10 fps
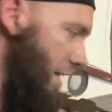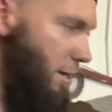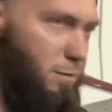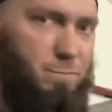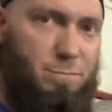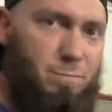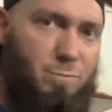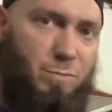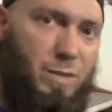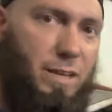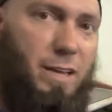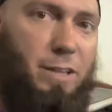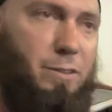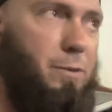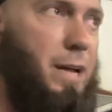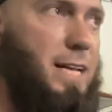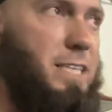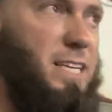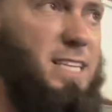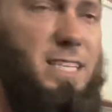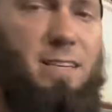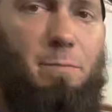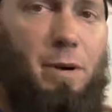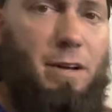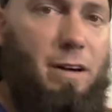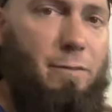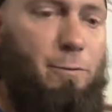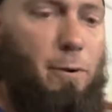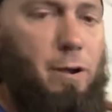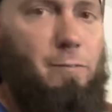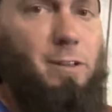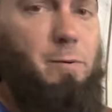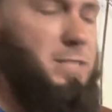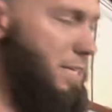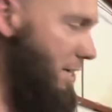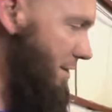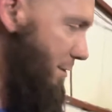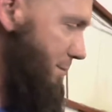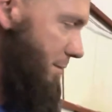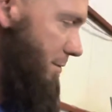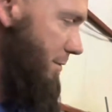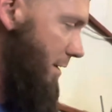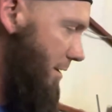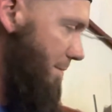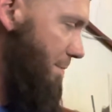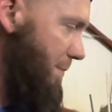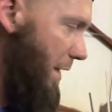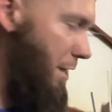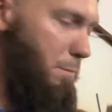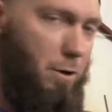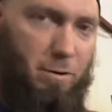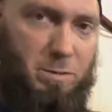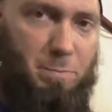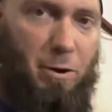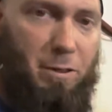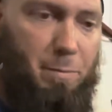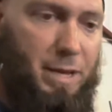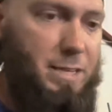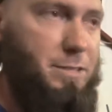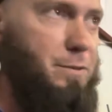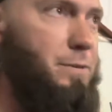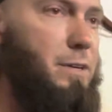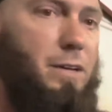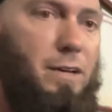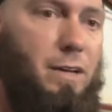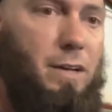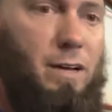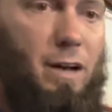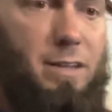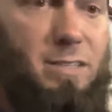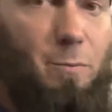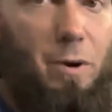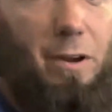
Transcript: helped get it through nice and easy, but 400 really wasn't cutting it through. I think part of it was part of the paint too. Some weird